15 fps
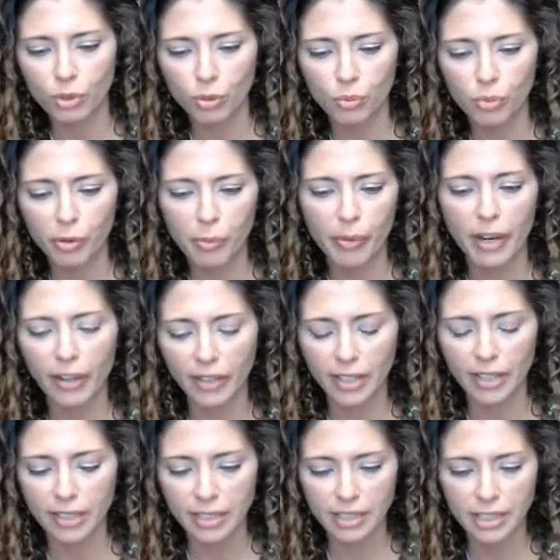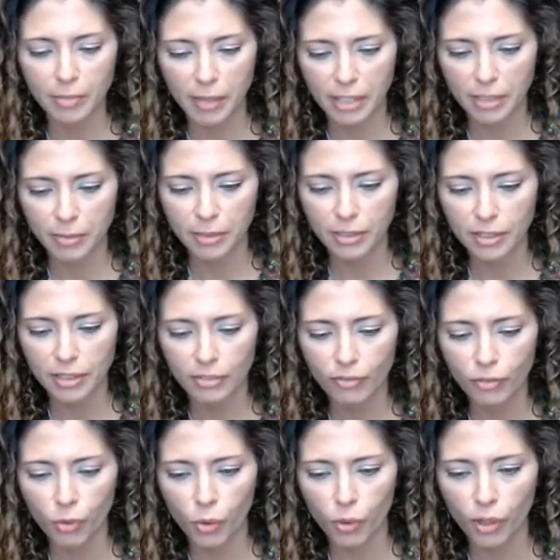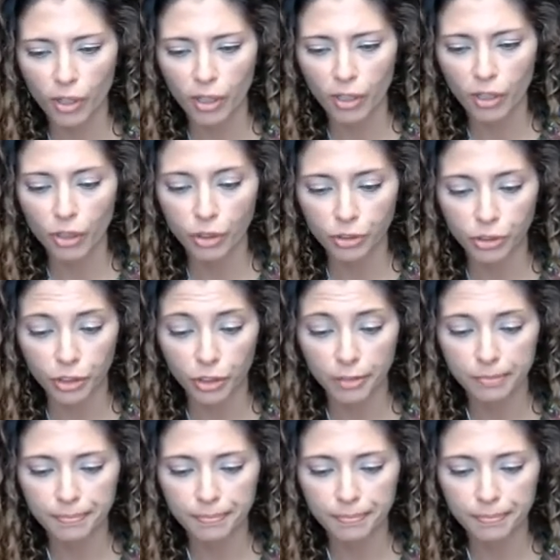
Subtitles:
preparing these specimens for culture.